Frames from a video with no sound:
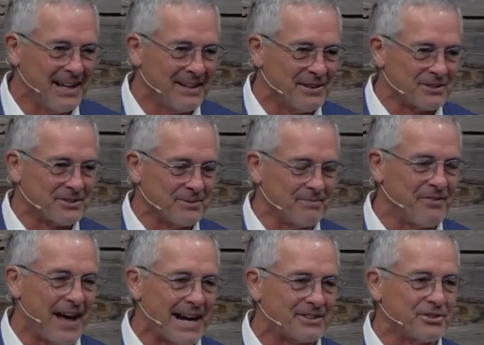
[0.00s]
there's some
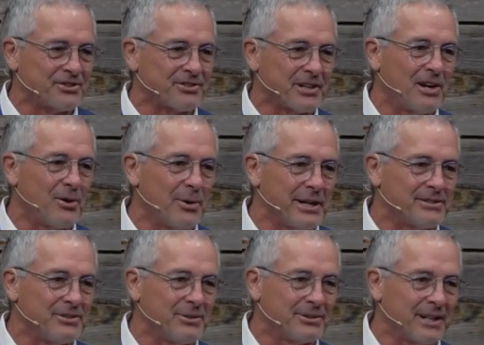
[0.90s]
factors that go
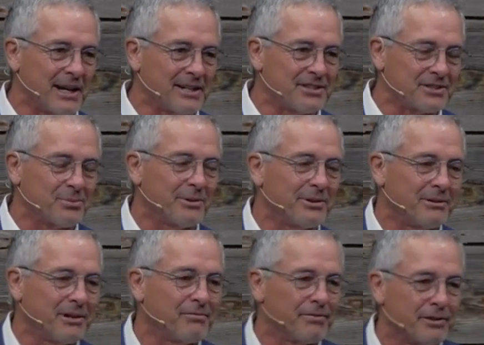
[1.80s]
into it that I just want to
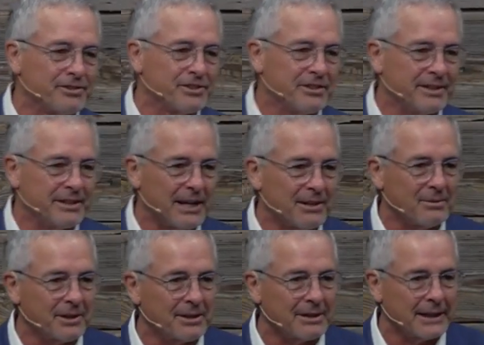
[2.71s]
refer to today
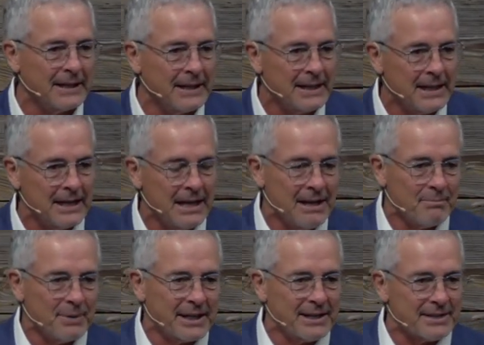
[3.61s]
quickly.
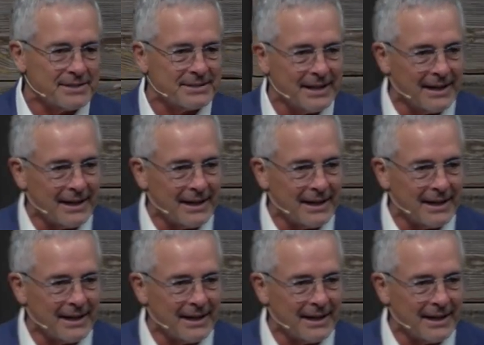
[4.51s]
Because